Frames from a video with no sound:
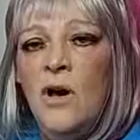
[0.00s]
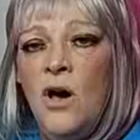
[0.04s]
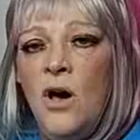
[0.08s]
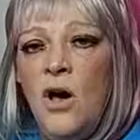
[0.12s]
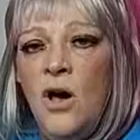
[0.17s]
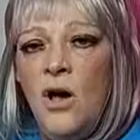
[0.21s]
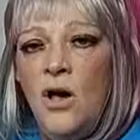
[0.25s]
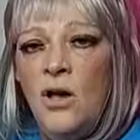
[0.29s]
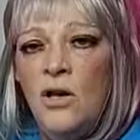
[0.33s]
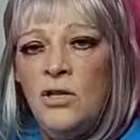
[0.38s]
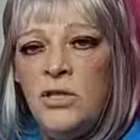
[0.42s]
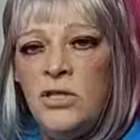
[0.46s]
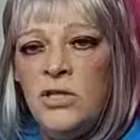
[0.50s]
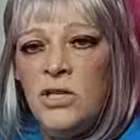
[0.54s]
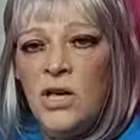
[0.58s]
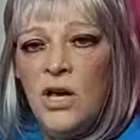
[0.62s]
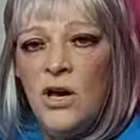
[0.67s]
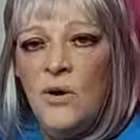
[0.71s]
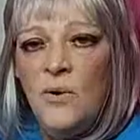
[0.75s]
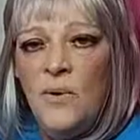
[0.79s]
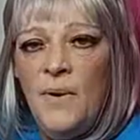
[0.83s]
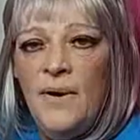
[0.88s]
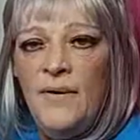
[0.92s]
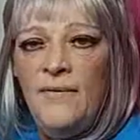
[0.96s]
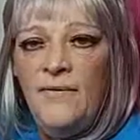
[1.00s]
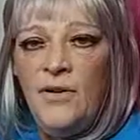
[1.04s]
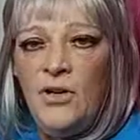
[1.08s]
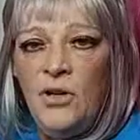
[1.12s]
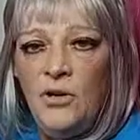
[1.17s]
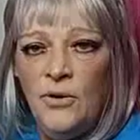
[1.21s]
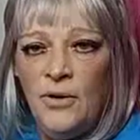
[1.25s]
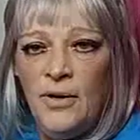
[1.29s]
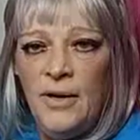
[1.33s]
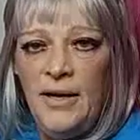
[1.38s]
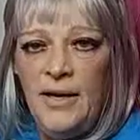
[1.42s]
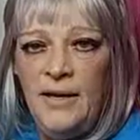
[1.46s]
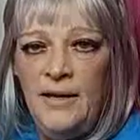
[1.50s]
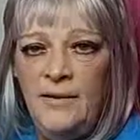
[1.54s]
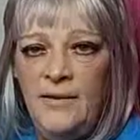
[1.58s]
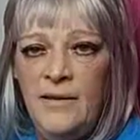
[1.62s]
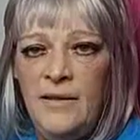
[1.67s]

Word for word: also have agreed